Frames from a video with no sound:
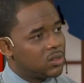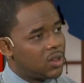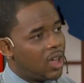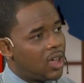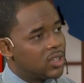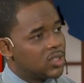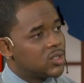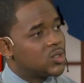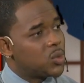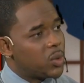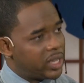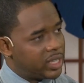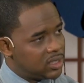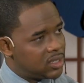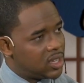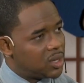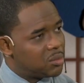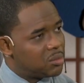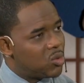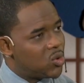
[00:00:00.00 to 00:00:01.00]
are
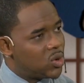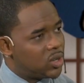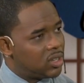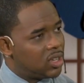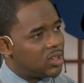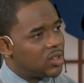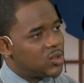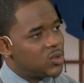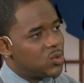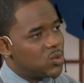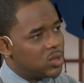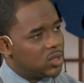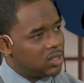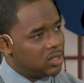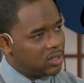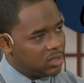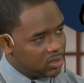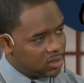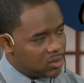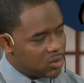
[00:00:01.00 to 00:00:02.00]
sweating more than you
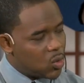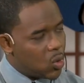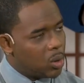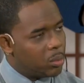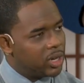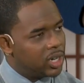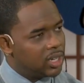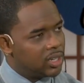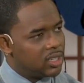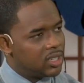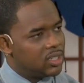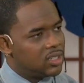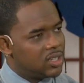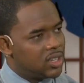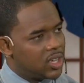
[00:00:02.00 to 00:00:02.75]
would normally,